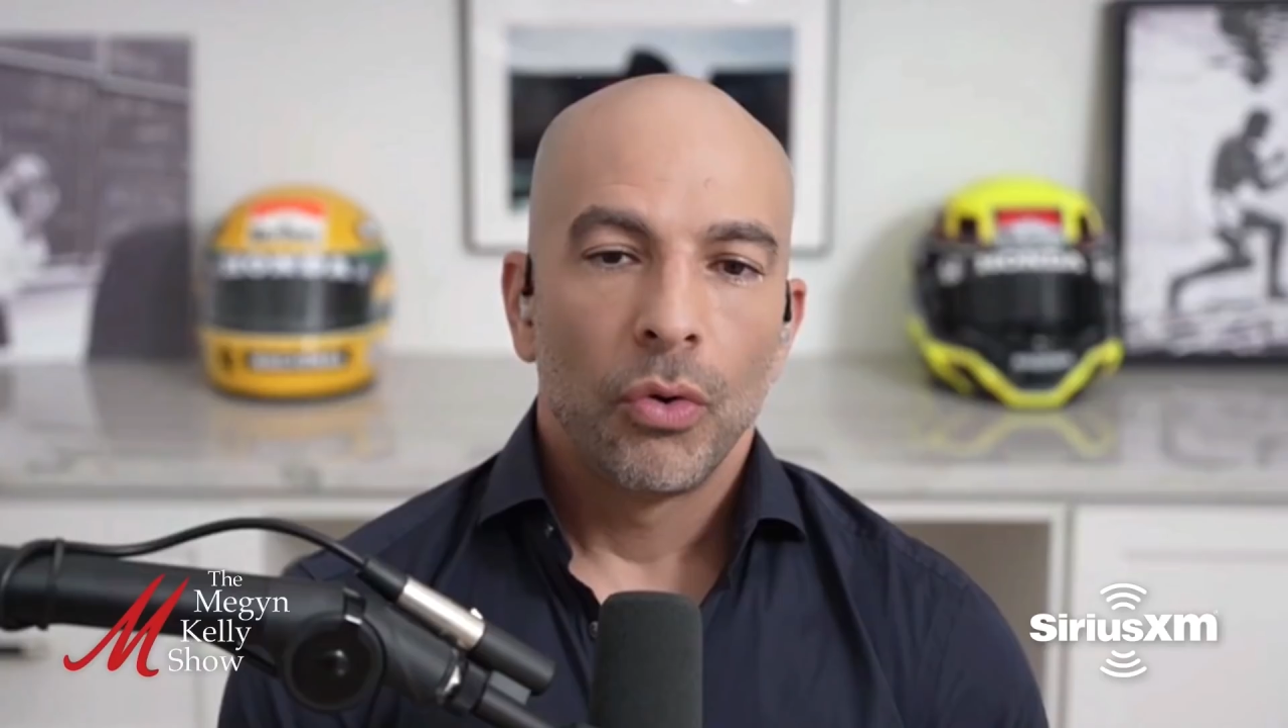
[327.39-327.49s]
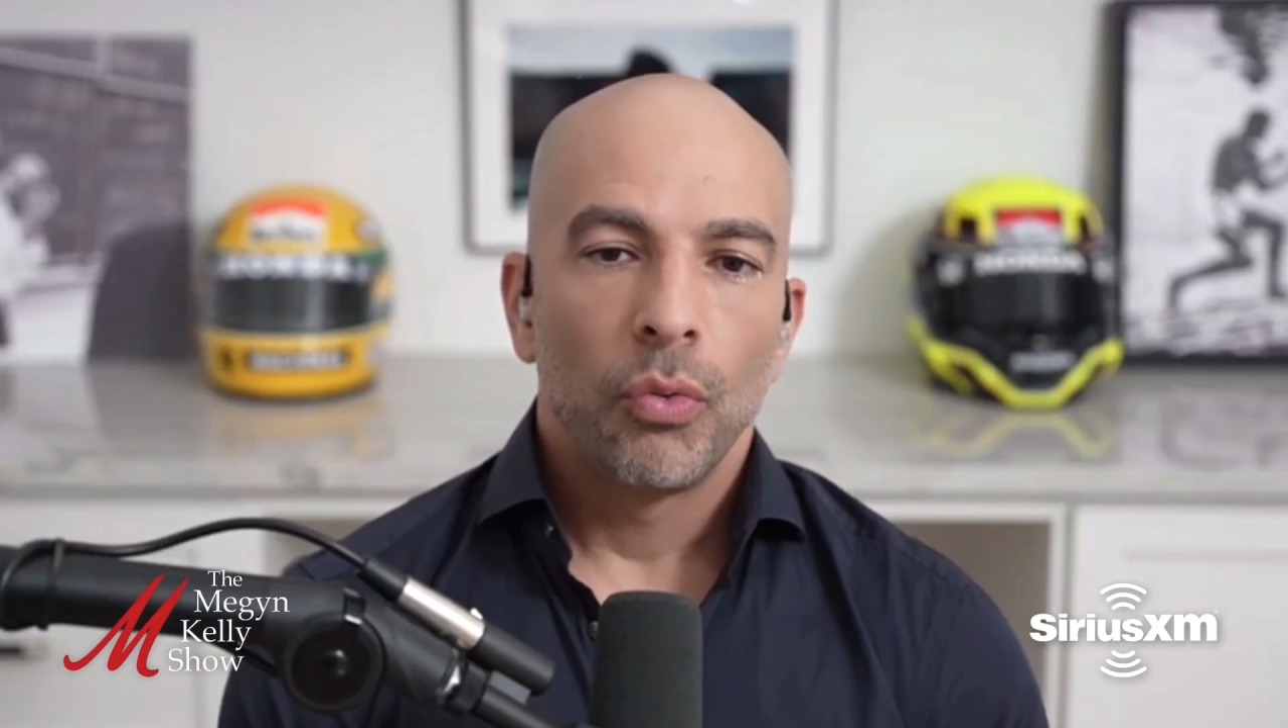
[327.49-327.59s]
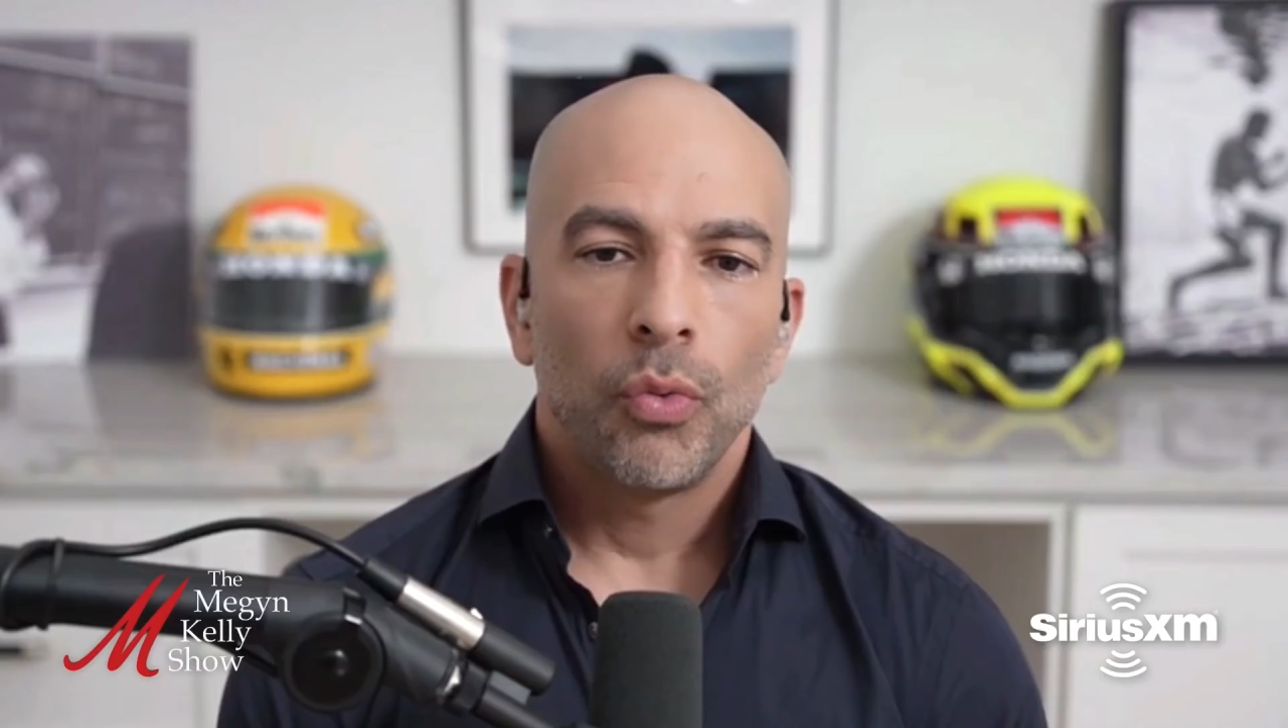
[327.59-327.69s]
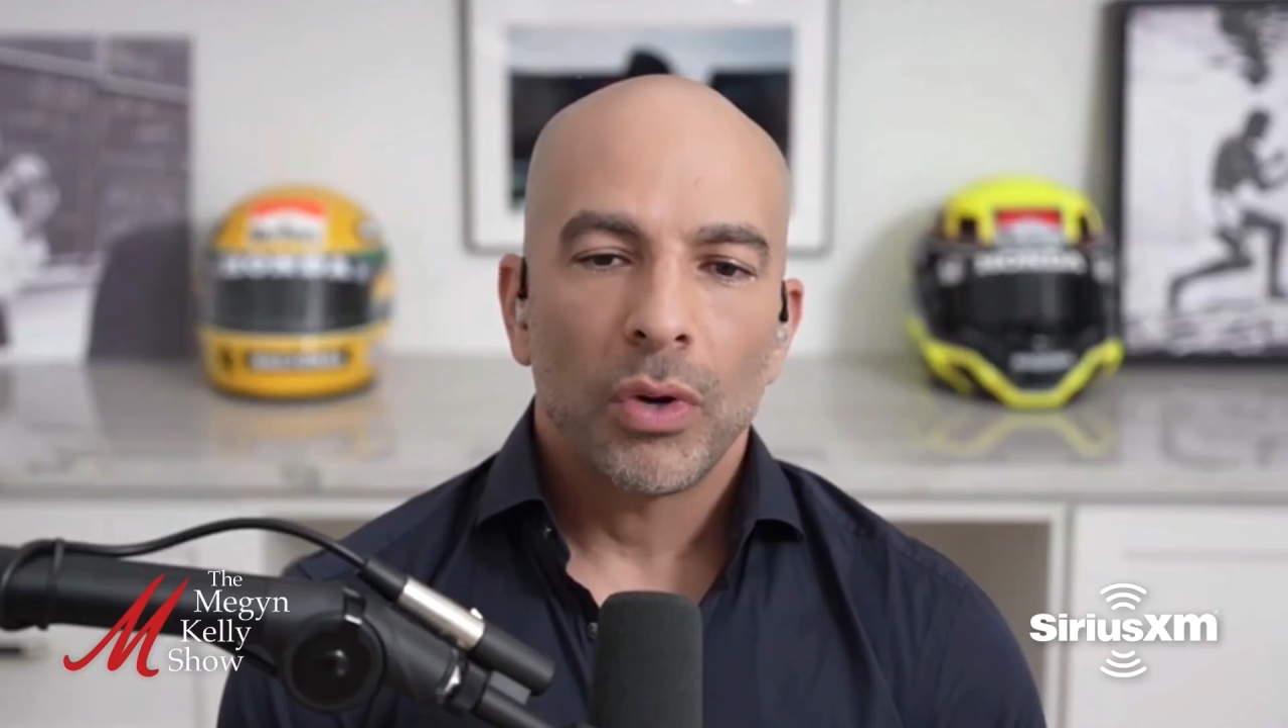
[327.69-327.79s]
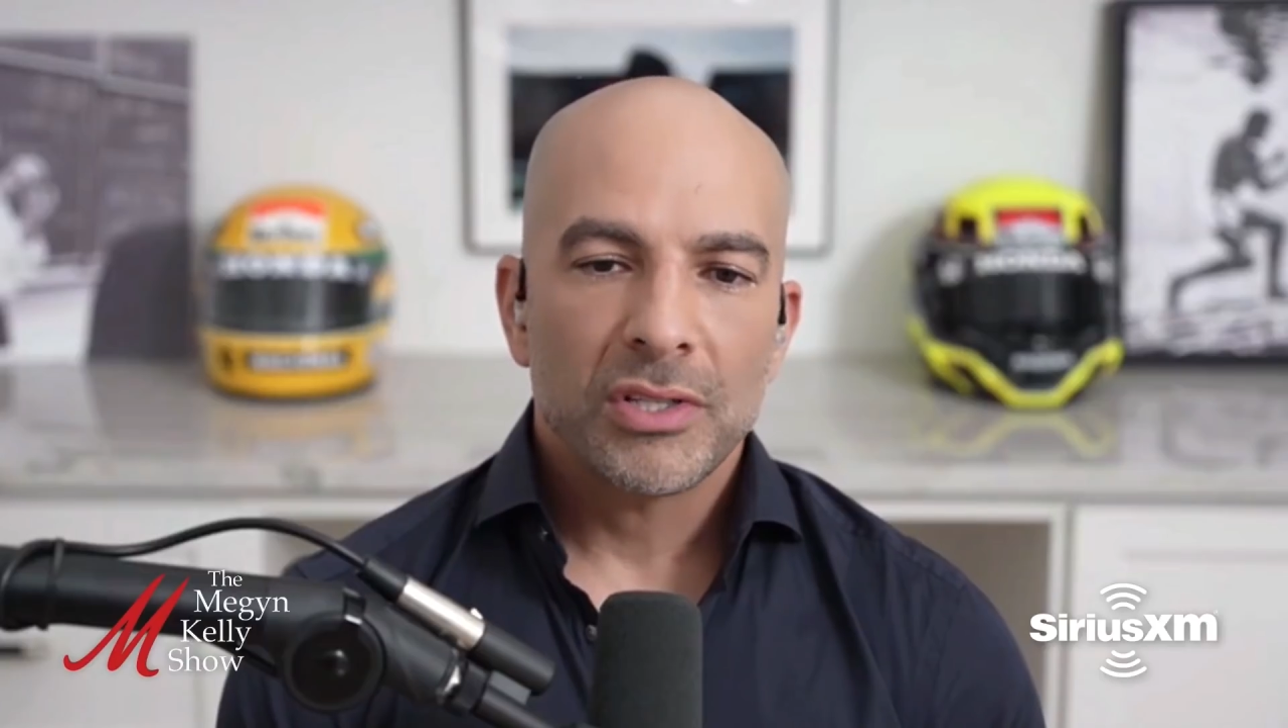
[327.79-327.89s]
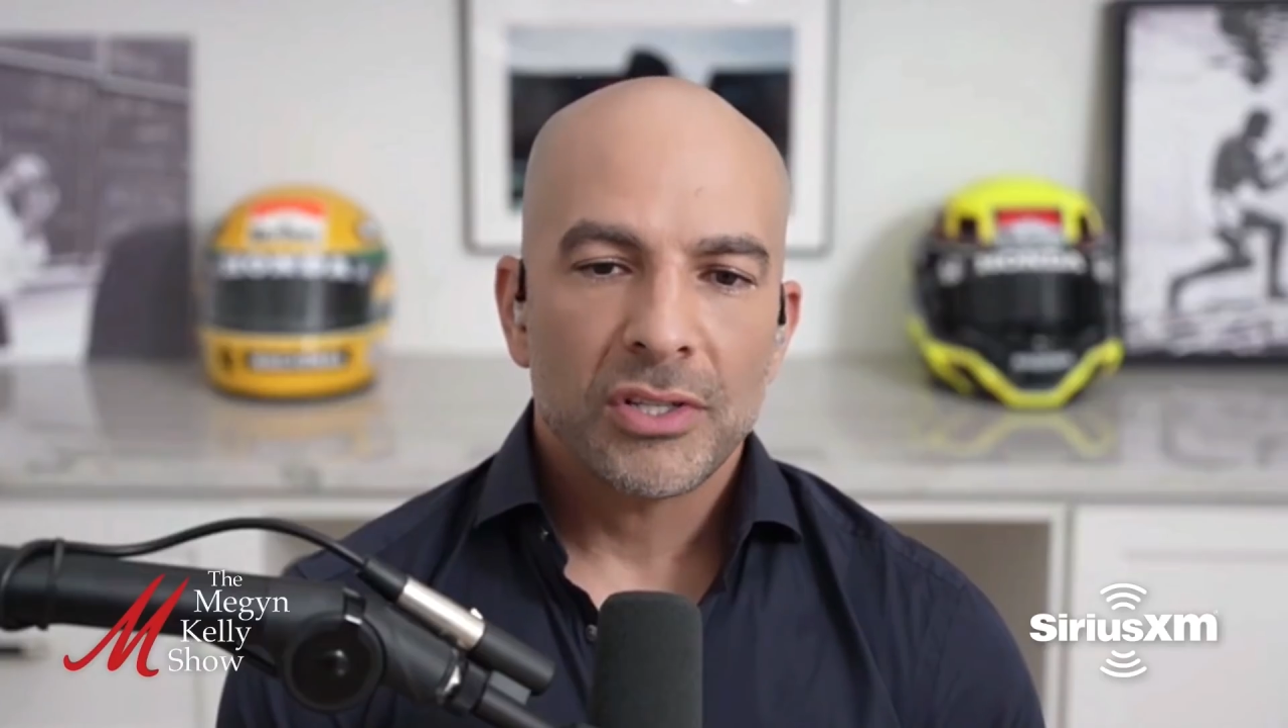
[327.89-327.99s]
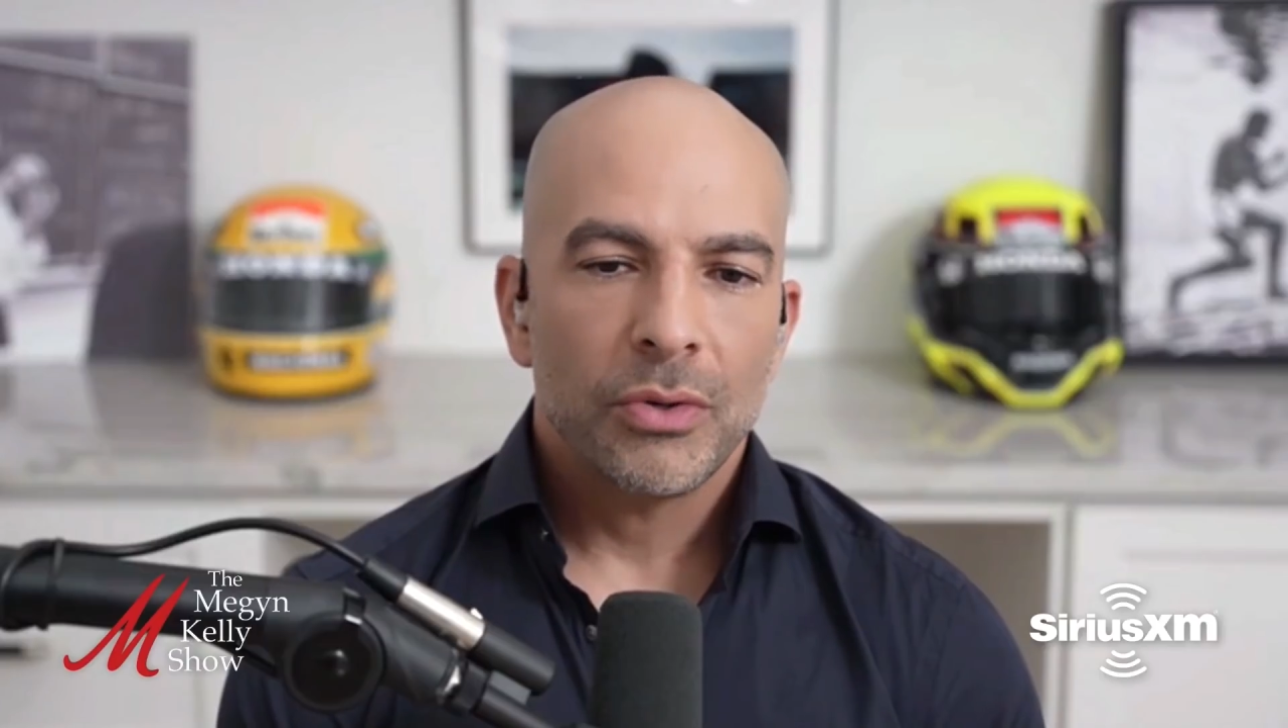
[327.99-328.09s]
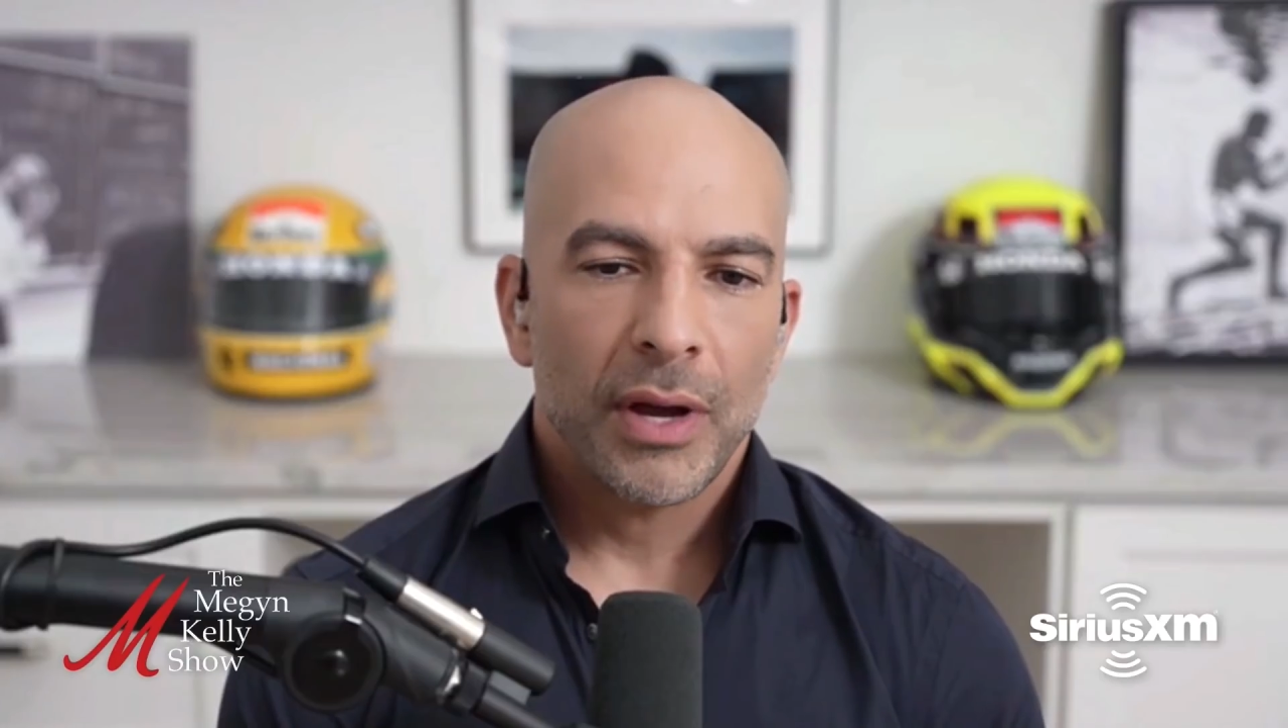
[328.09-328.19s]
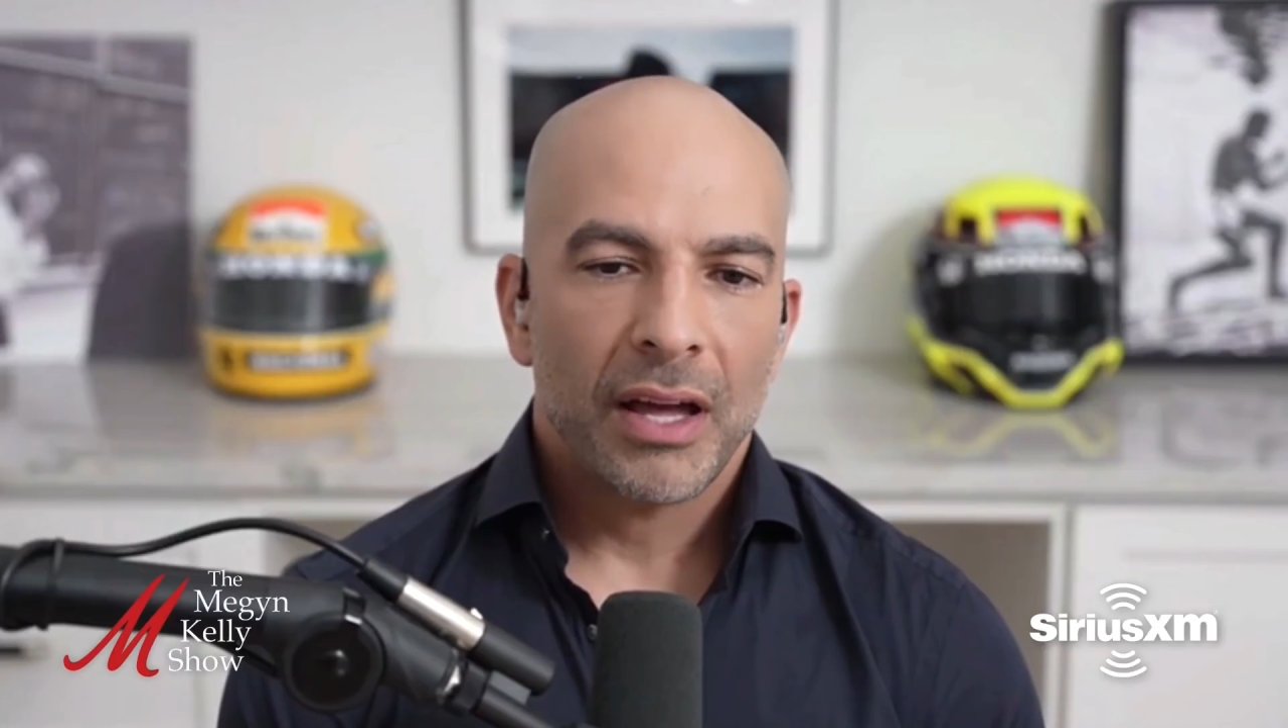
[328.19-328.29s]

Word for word: Once you